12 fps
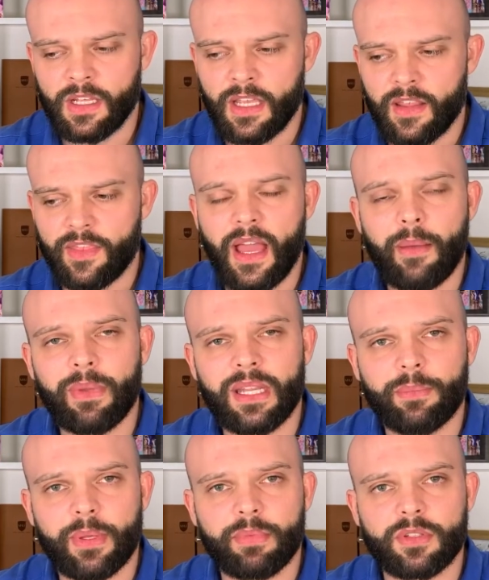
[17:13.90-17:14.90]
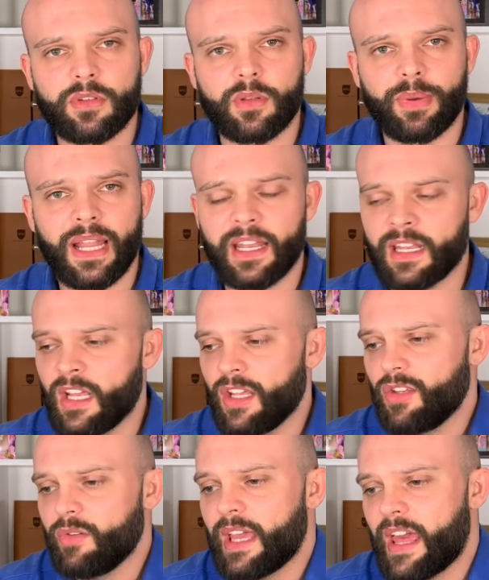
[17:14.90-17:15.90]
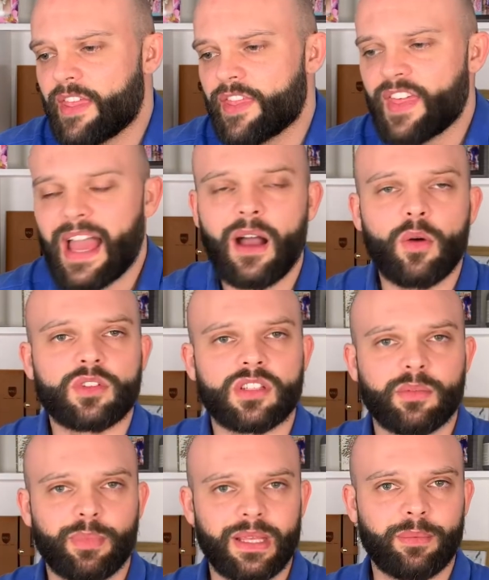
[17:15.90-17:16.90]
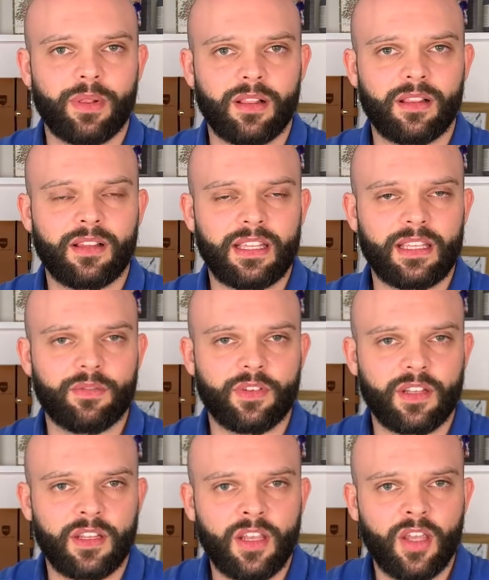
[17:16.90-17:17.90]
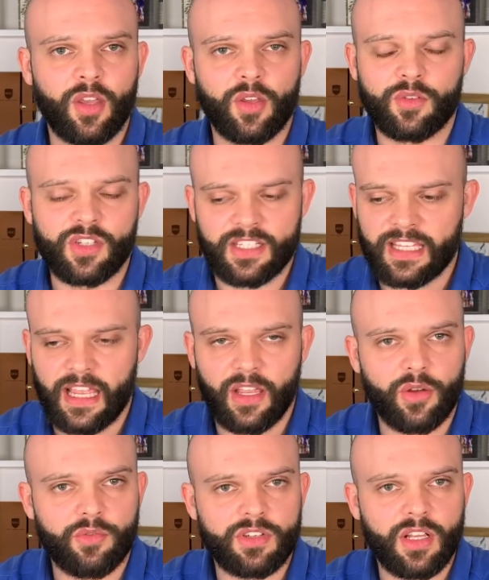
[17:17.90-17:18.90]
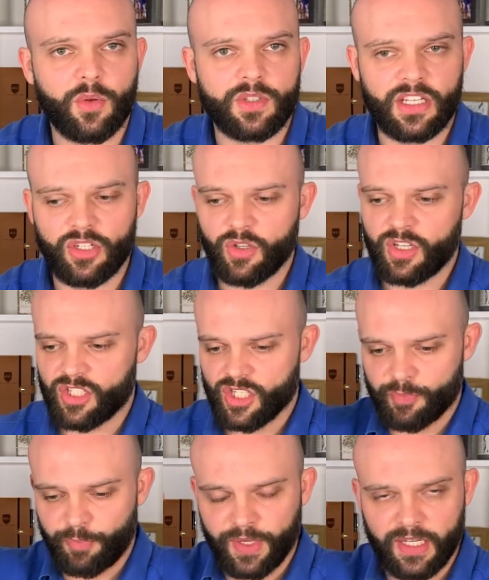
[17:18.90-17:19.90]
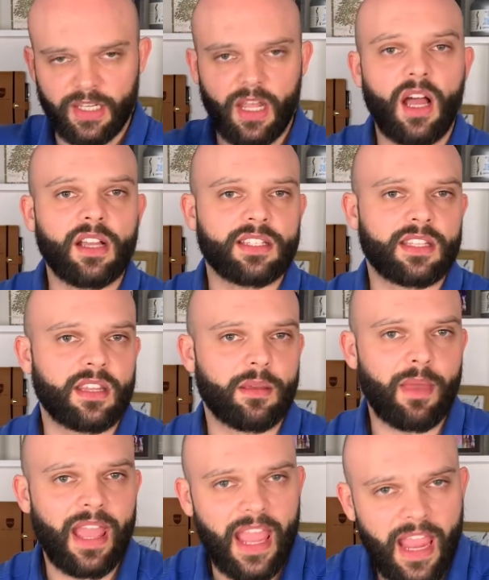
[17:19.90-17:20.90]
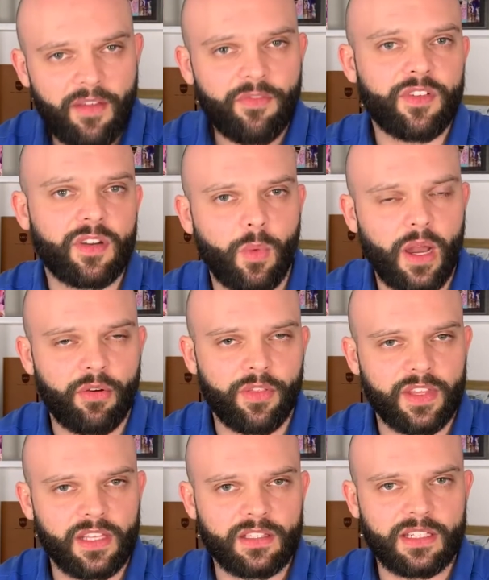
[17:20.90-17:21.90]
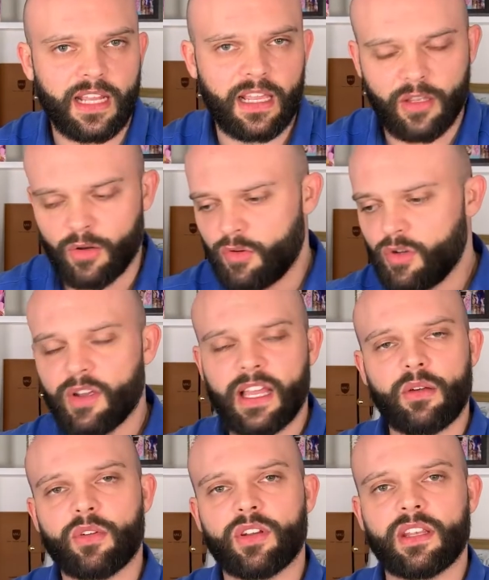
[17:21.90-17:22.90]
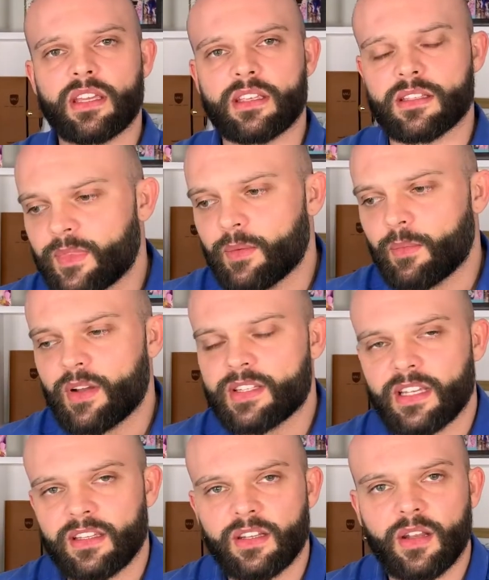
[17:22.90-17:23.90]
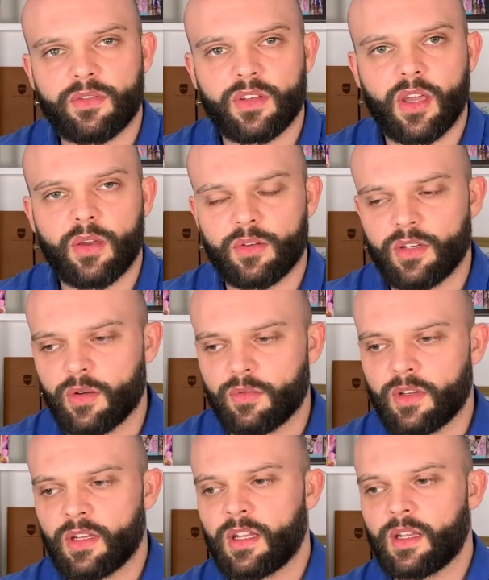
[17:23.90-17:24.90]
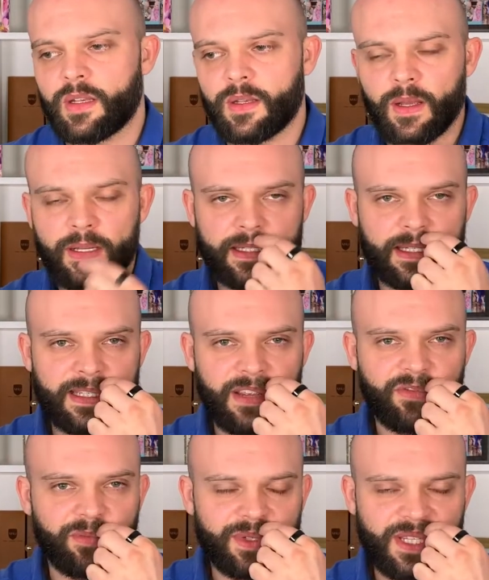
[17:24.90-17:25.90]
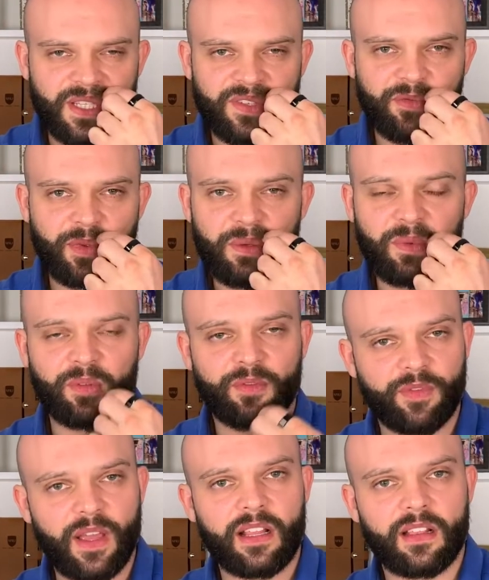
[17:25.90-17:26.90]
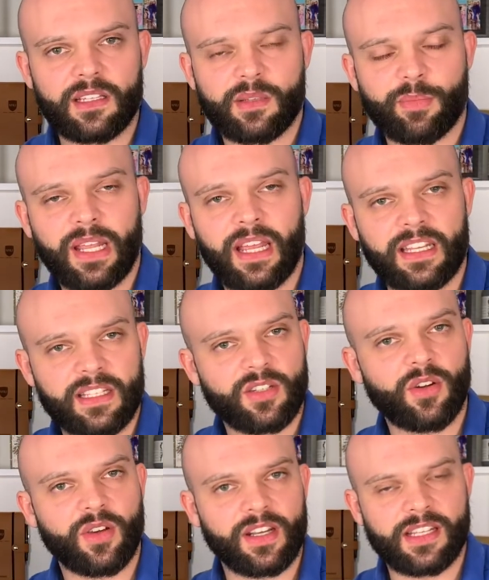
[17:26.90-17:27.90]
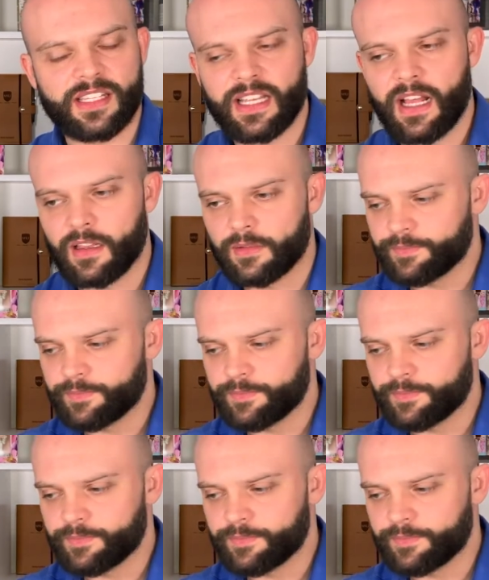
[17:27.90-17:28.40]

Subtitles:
That many people do the plan. You get 1,000 people even who just get good results, and you can just plaster them everywhere on the internet and go, look how good it is. Whereas, it, you know, if you go, you know, 97% of people fail this plan, it's not going to sell.